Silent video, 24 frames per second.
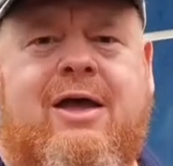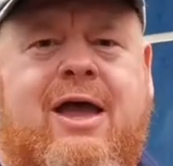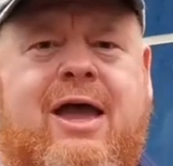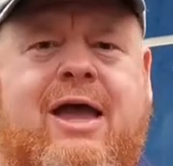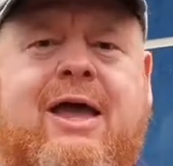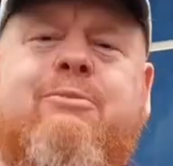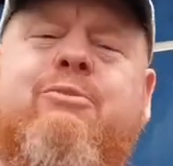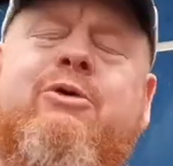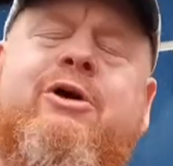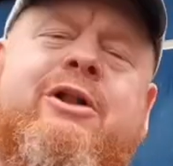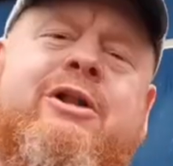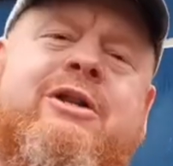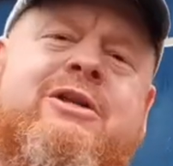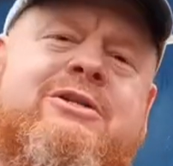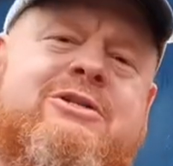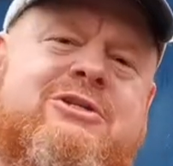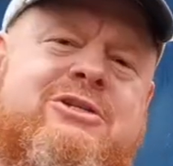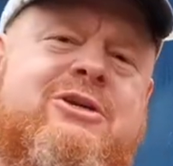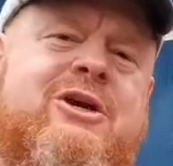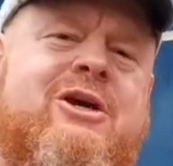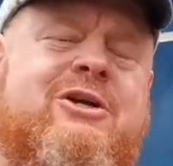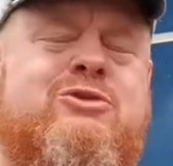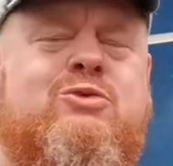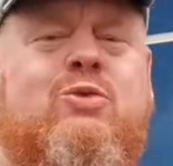and we're going to
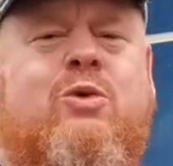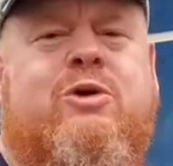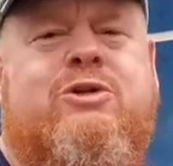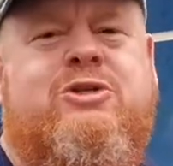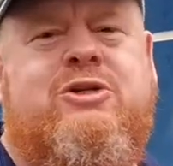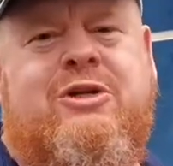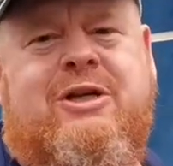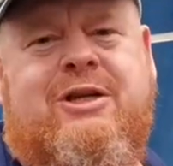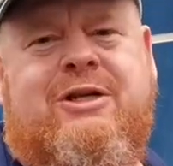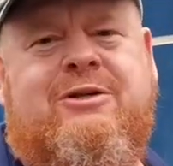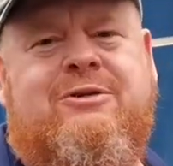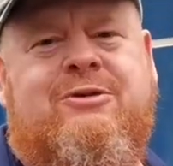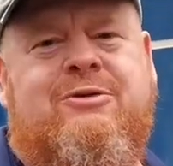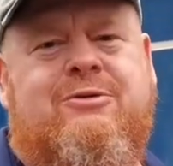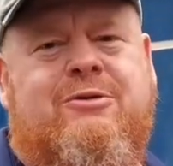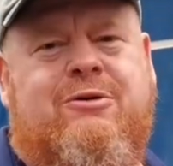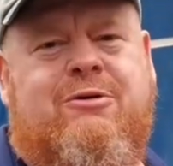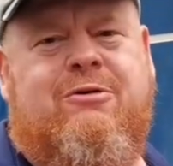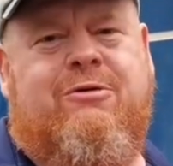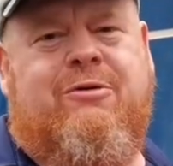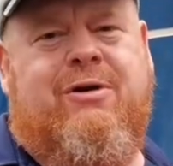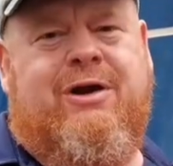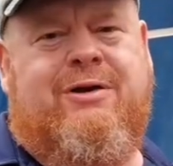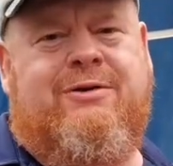discuss what you need to do to
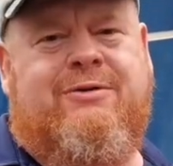correct